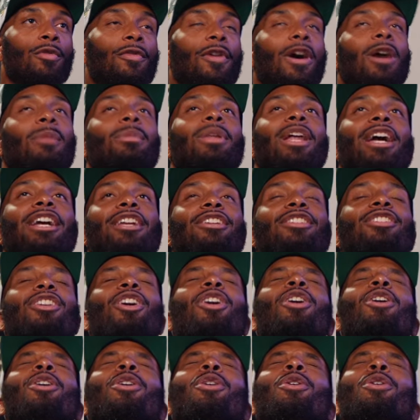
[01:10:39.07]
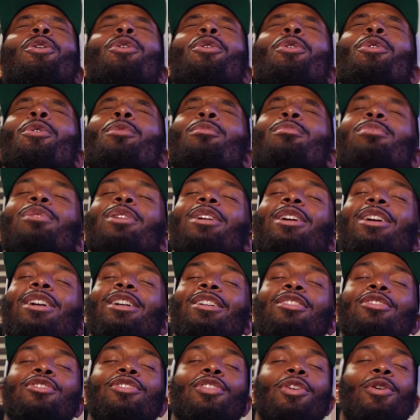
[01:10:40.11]
The, I'm like, no,
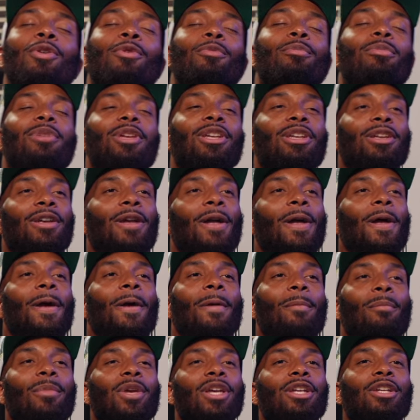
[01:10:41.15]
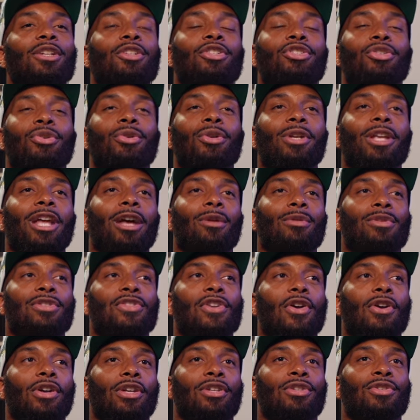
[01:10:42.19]
bruh. So man, me, I, me and this shorty I was
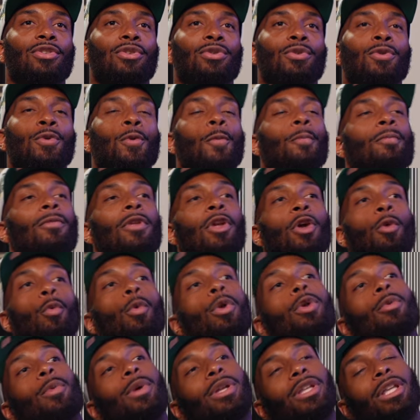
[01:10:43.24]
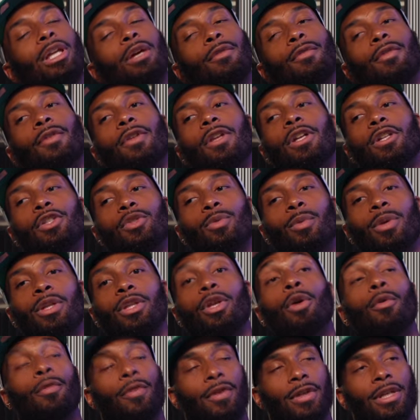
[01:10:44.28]
talking to, we went there for lunch one,
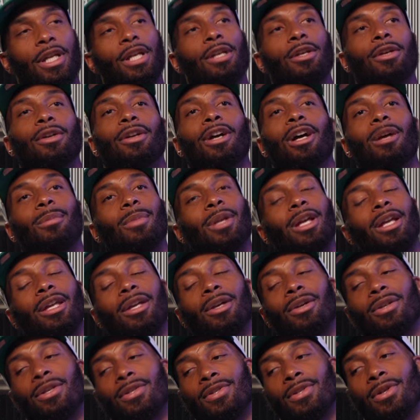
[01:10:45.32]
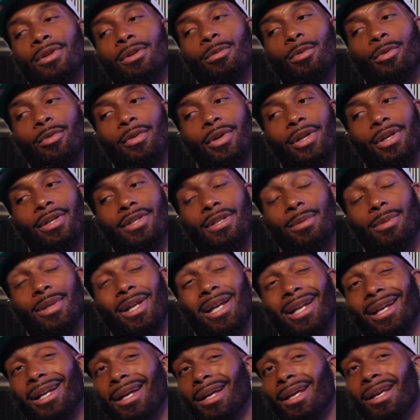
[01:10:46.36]
no, for dinner. I'm like, yo, let's go to Maria's. I'm
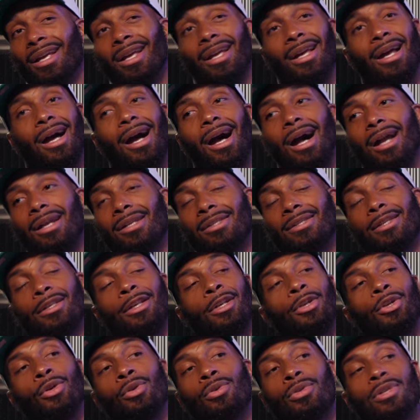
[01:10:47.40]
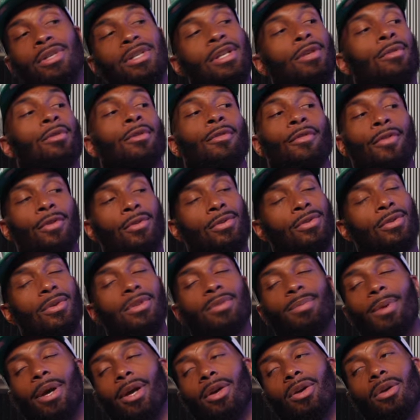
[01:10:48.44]
like, honestly, the dude just did a review, so it's
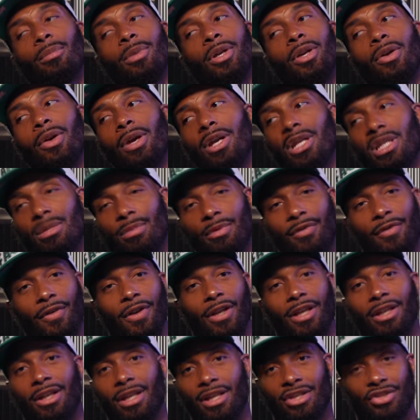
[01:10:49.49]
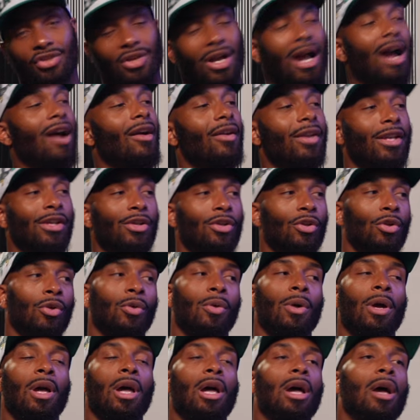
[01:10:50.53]
probably gonna be crazy, but fuck it, let's try. I already knew.
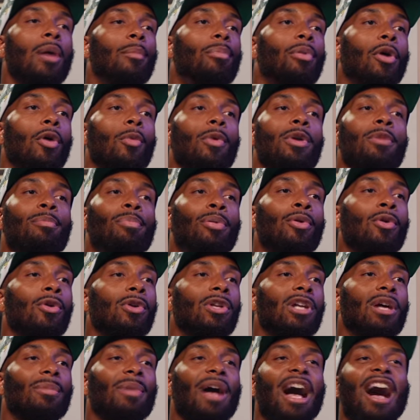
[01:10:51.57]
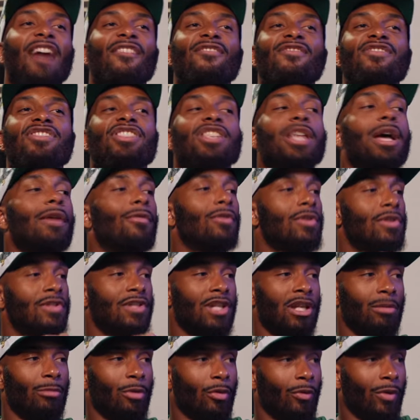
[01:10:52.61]
Yeah. Bro, we pulled up. I've never
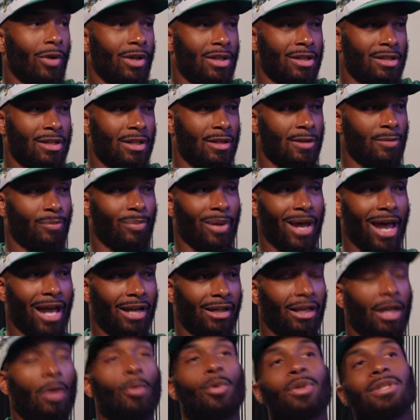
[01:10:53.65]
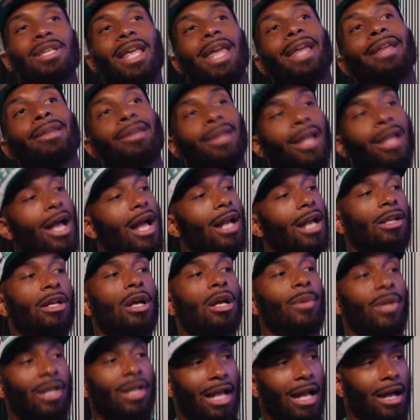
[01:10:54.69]
seen Maria's this packed. It was a line
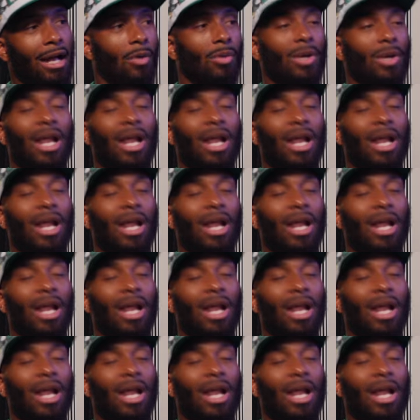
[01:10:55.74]
coming out.